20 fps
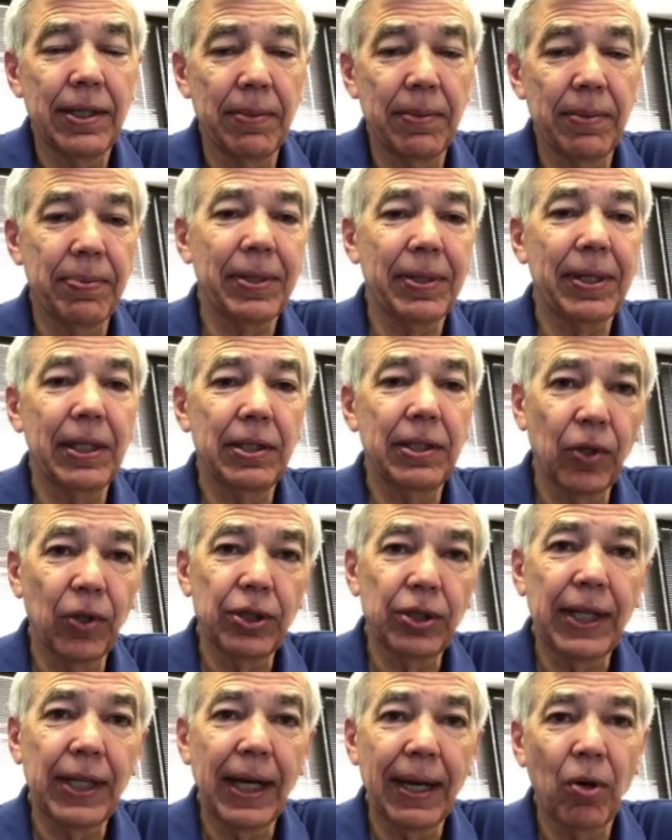Typically, it's
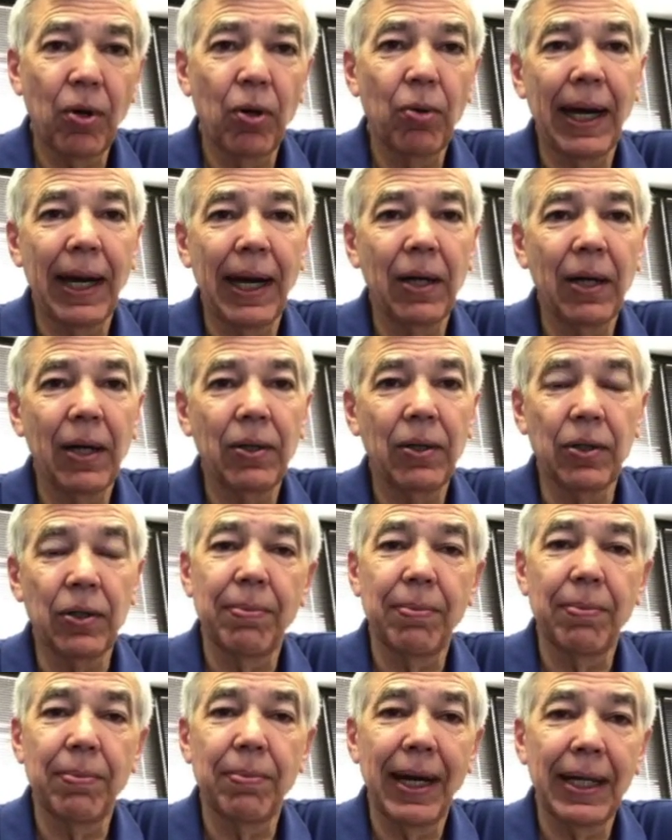first-time home buyer
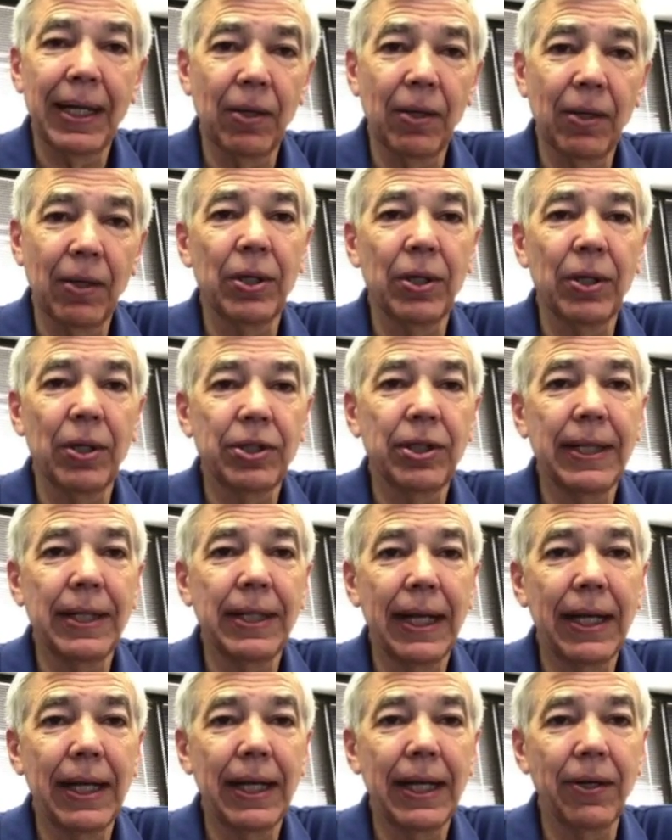or somebody that wants
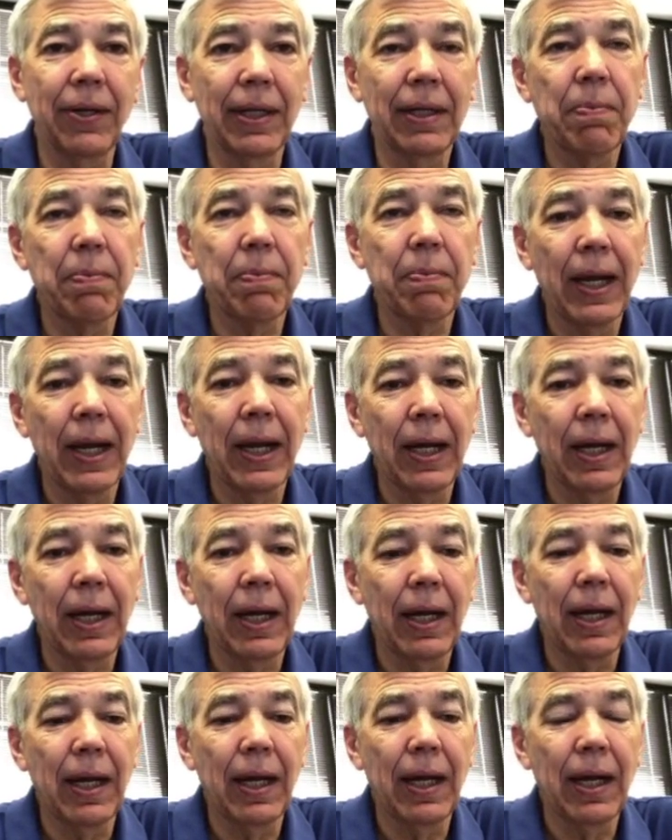in that area.
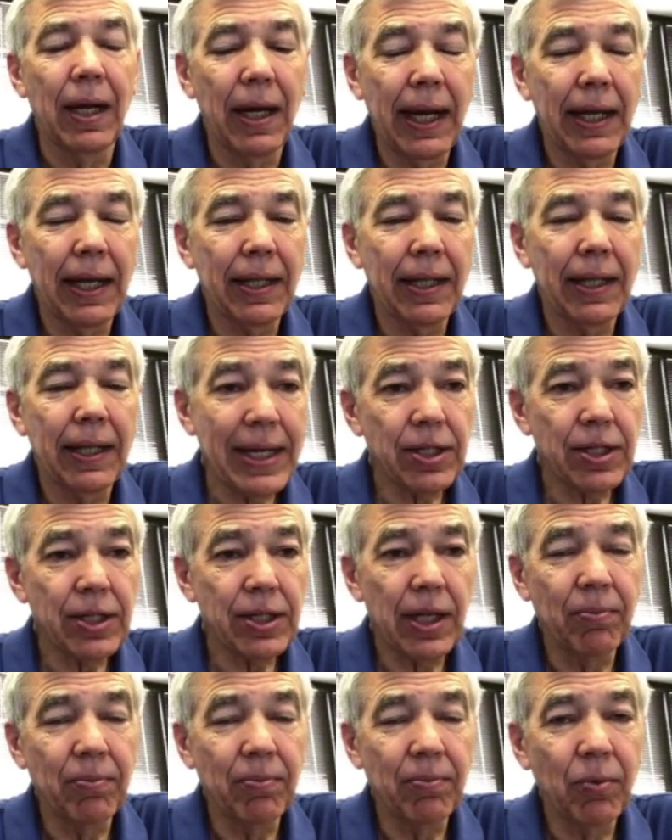And the
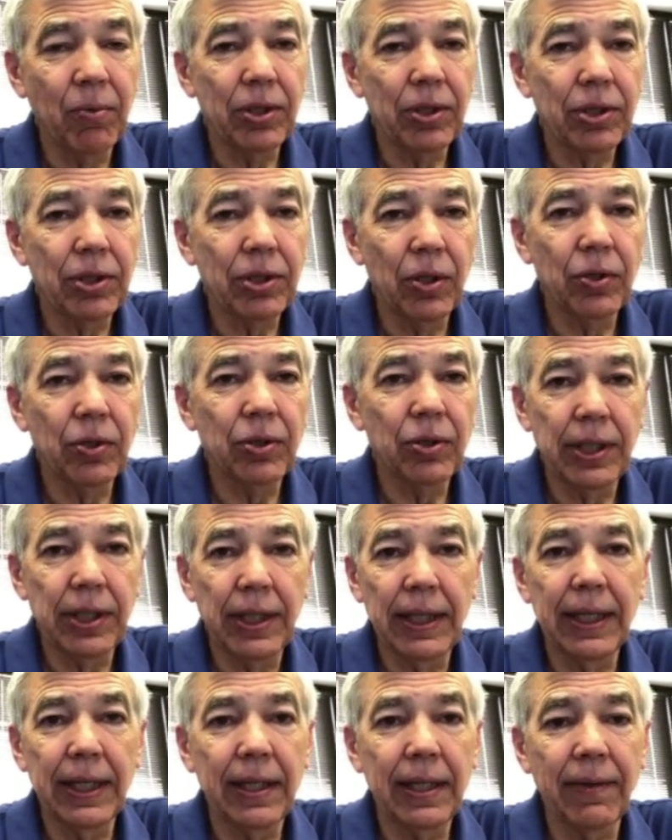rest of them, which goes
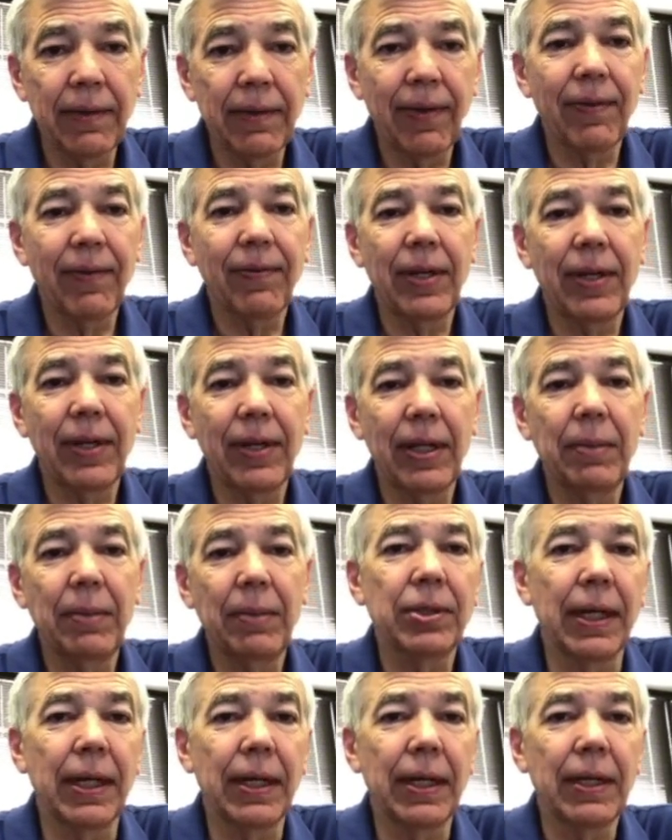10 to
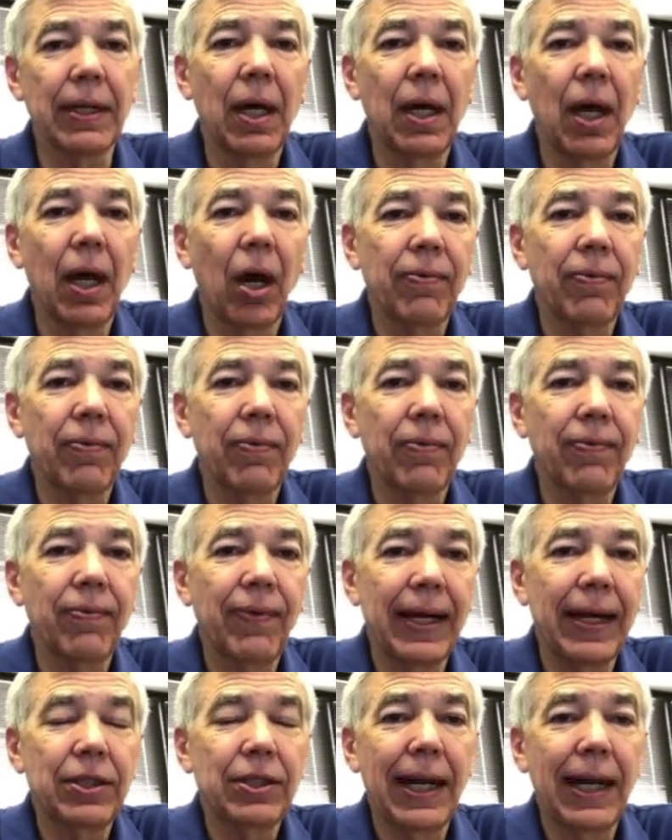15%, our
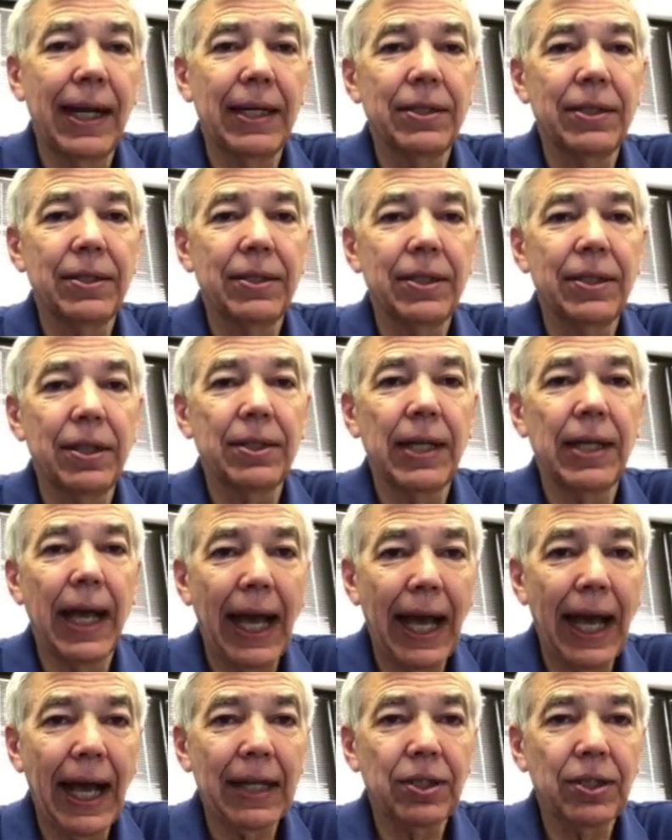franchises
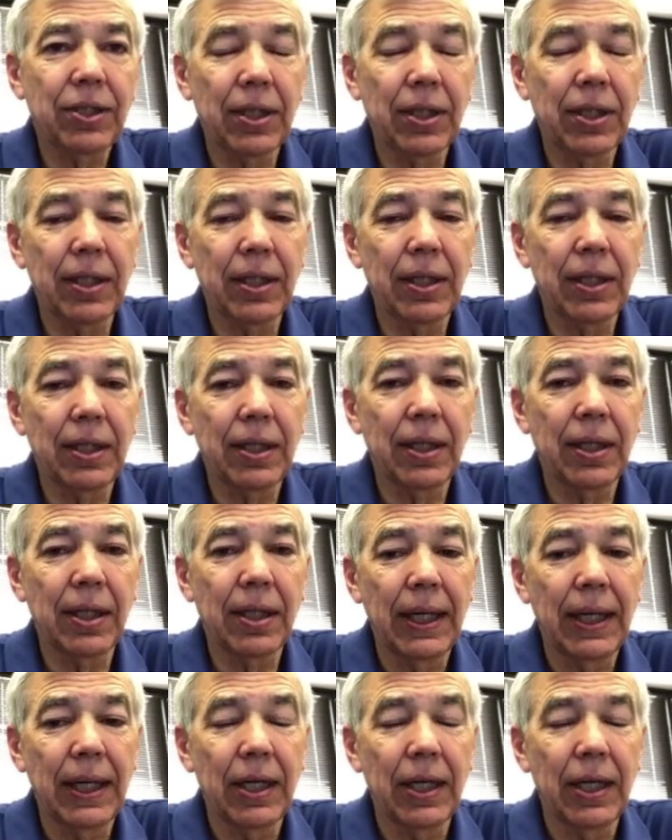actually
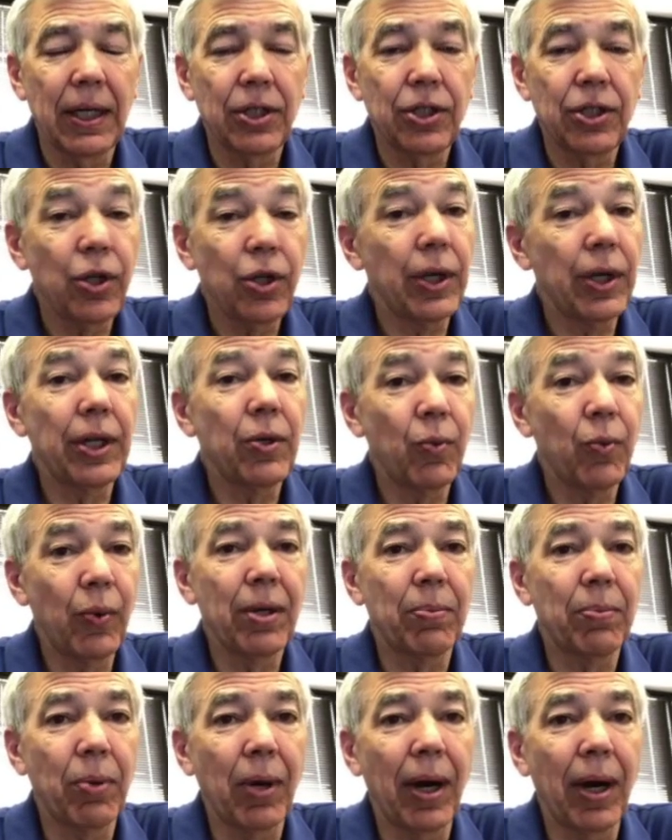turn into
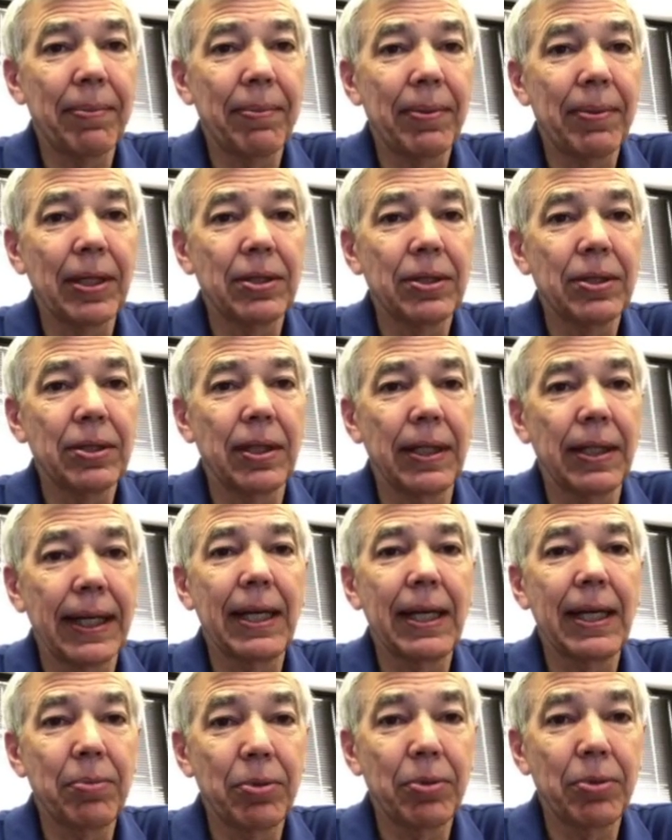rental properties, and they
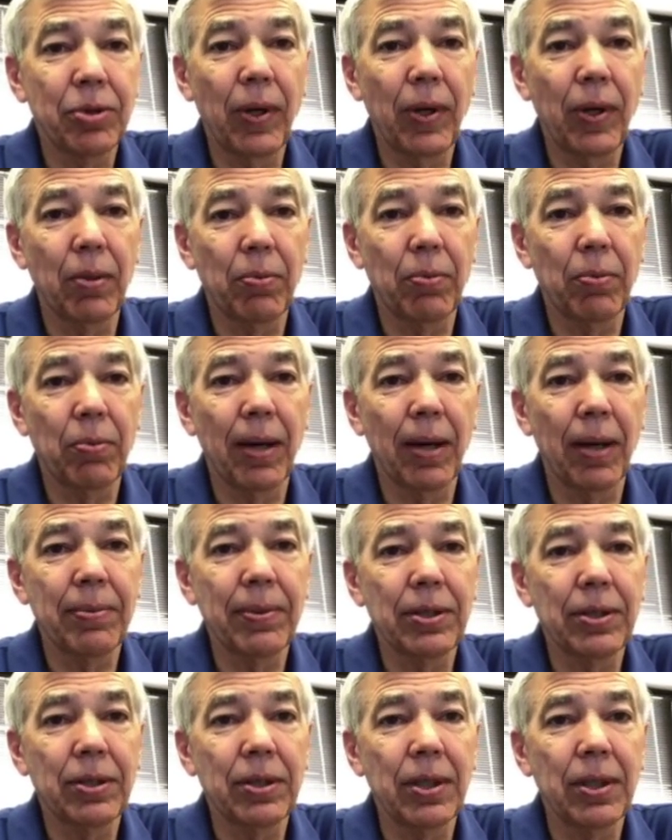keep as rental
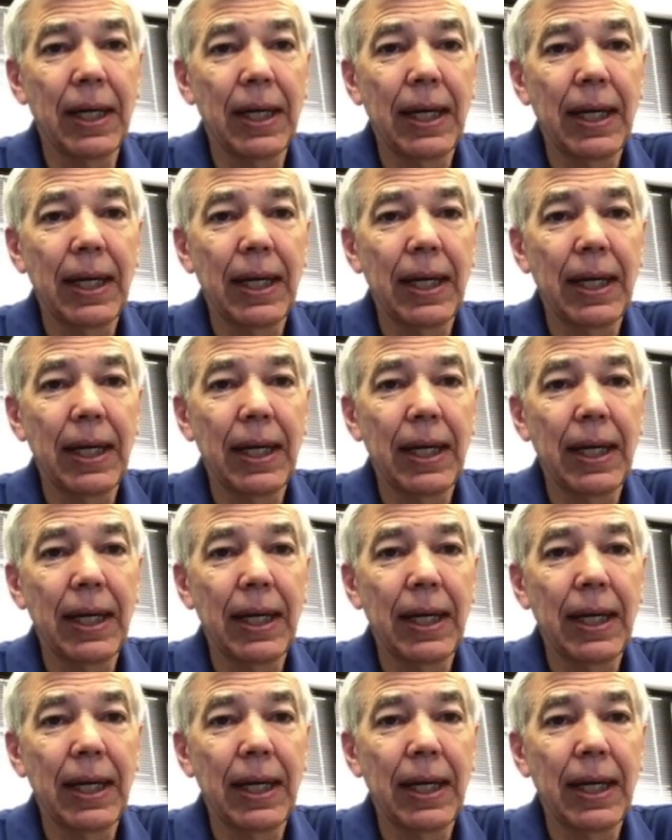properties.